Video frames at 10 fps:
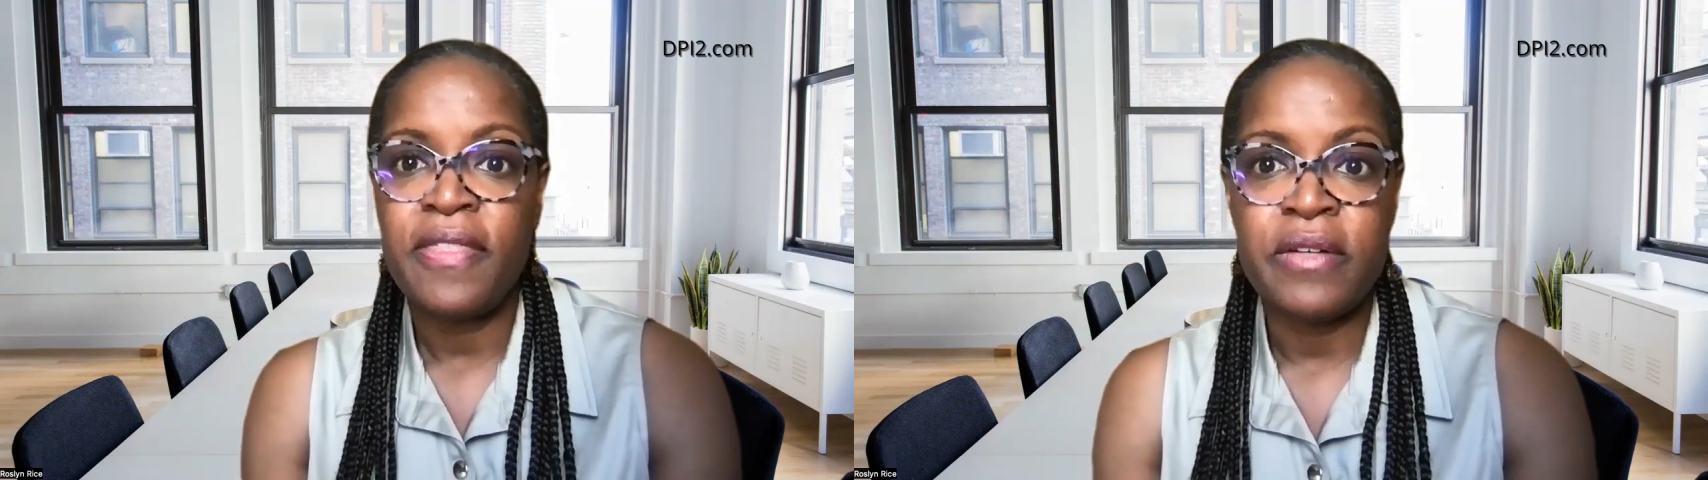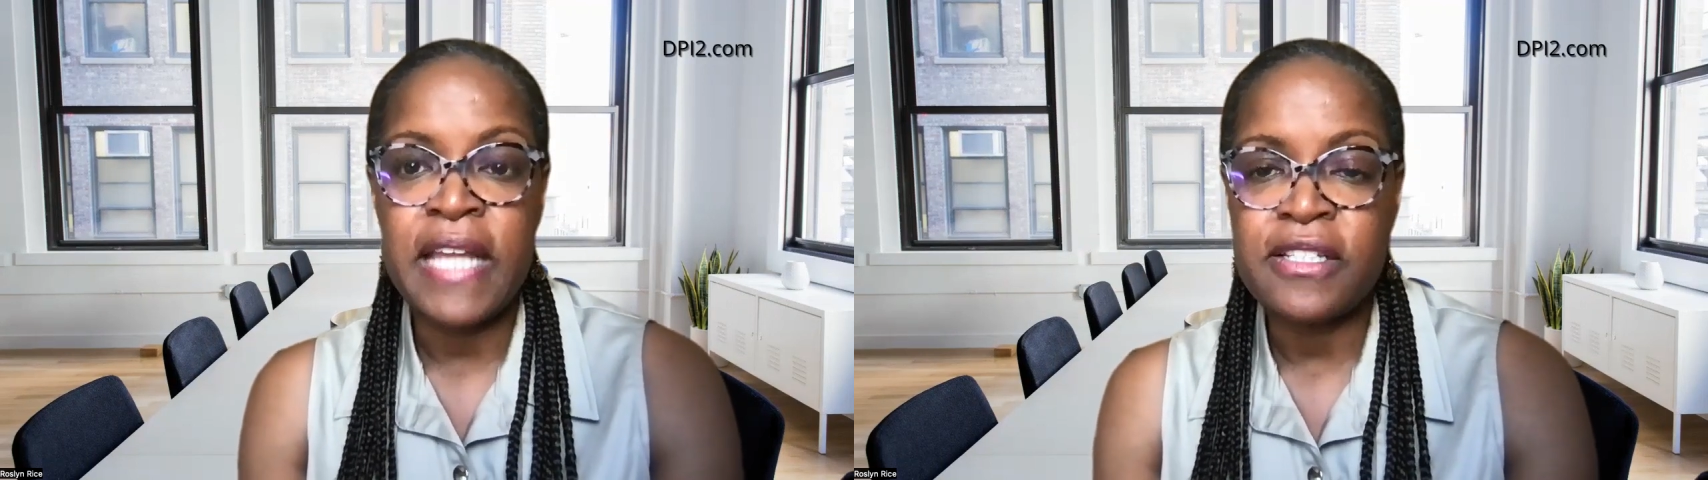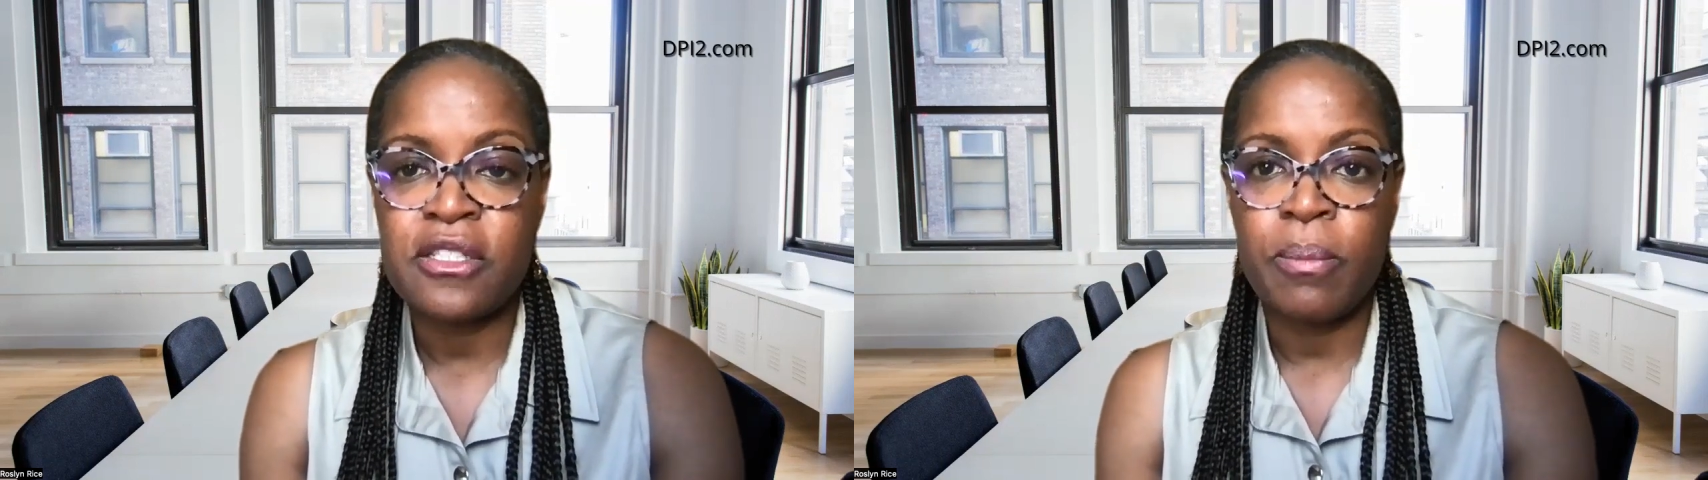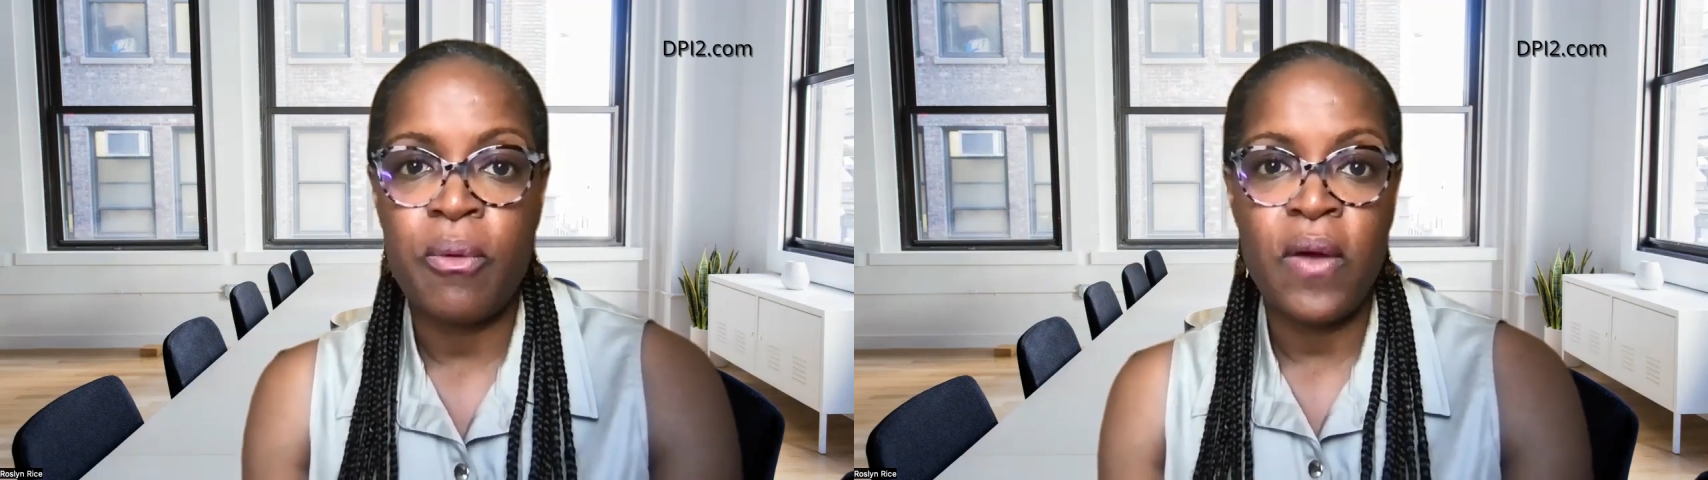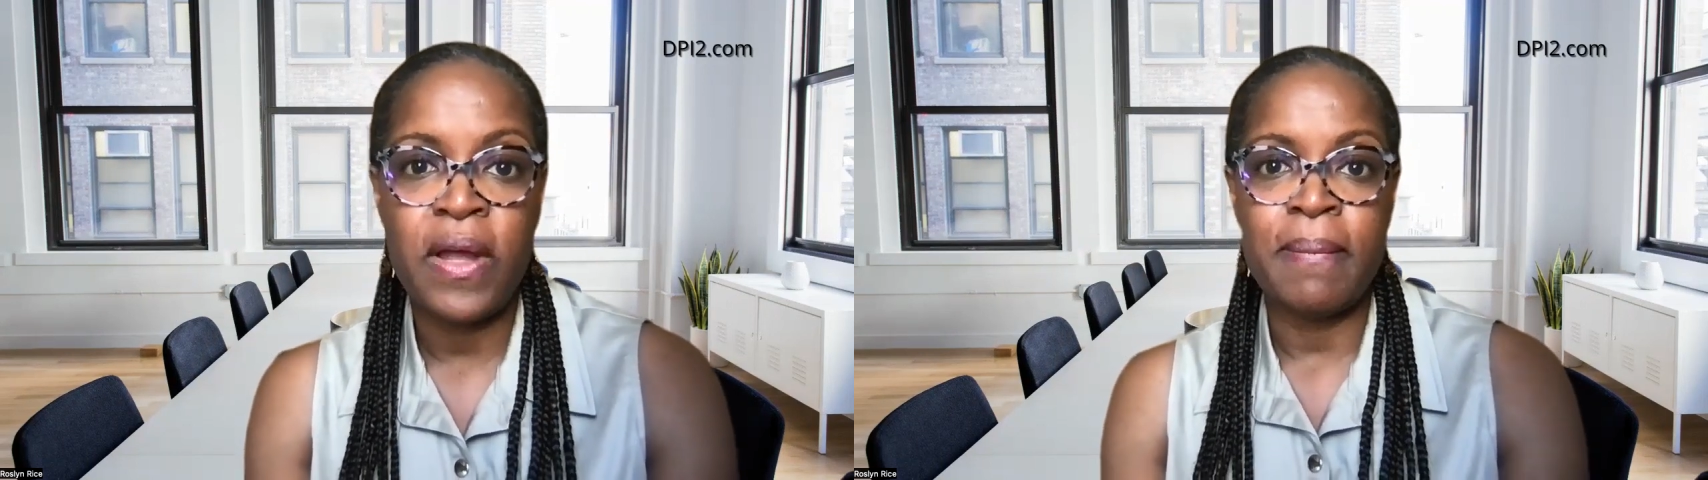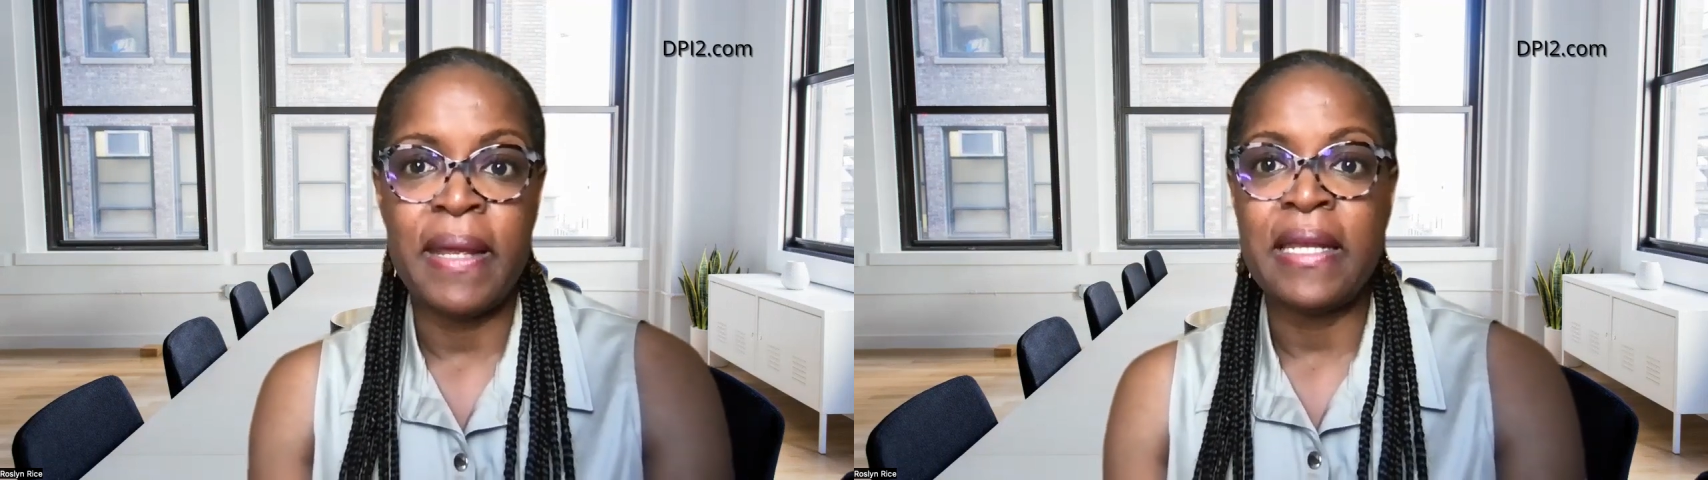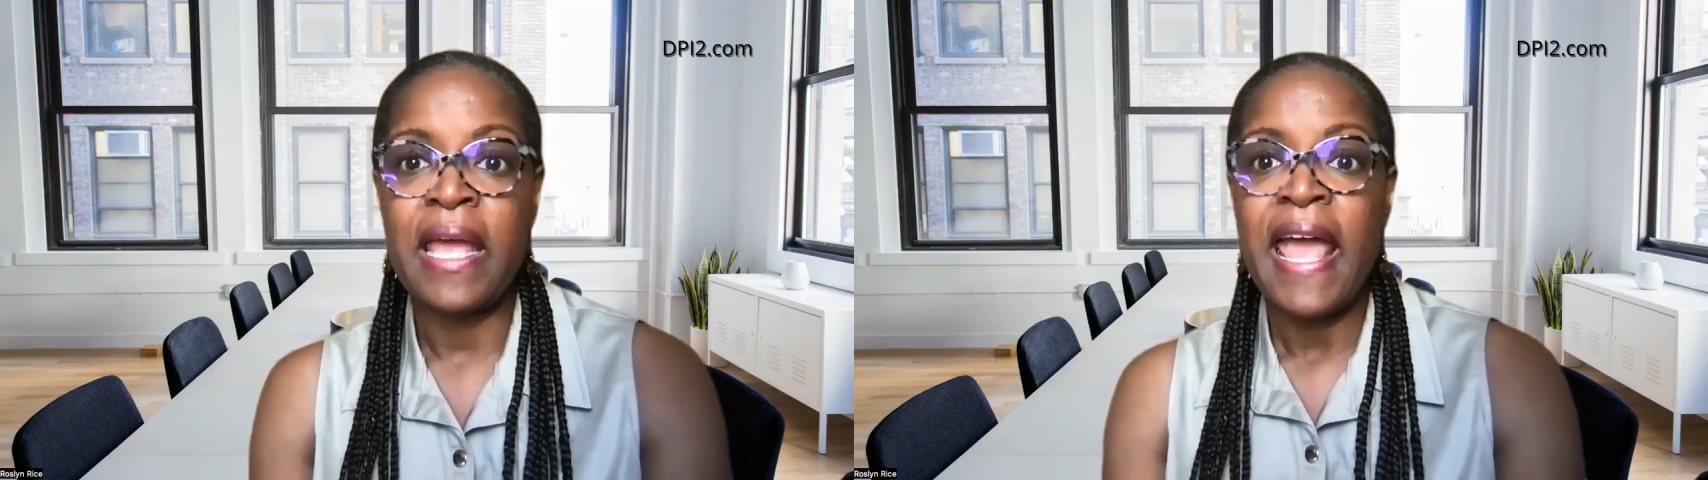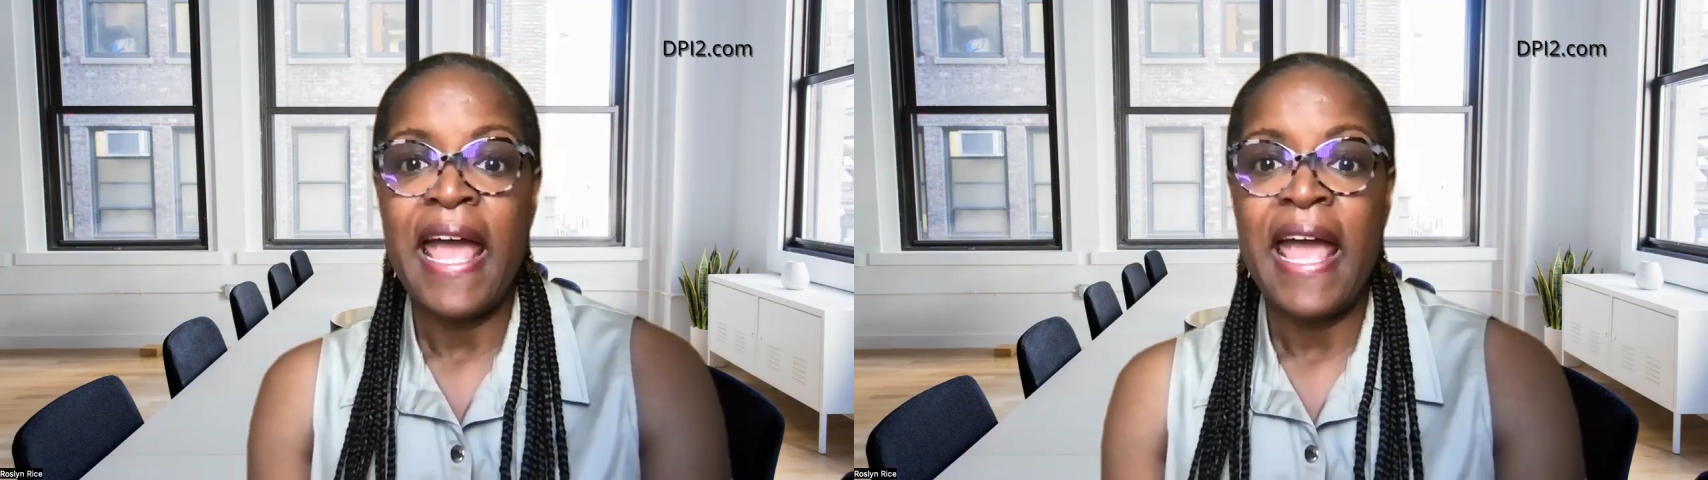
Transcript: their next appointment.